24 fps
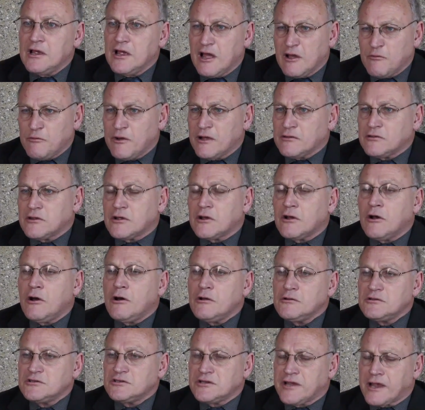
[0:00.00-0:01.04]
about the
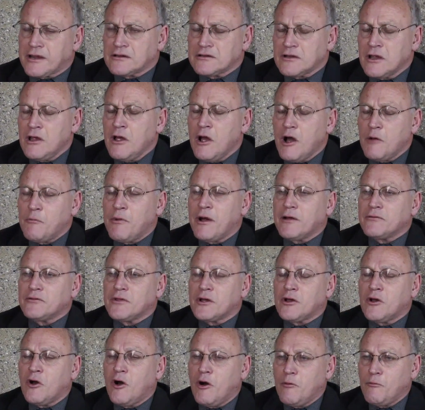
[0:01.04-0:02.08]
contact, about the
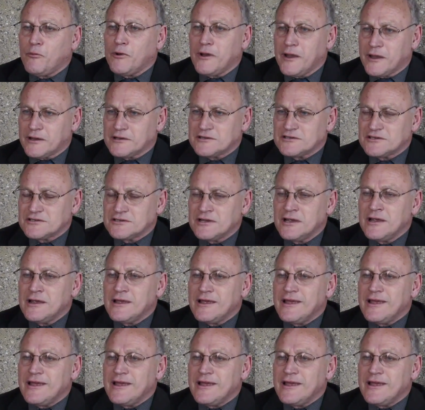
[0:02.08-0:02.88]
complex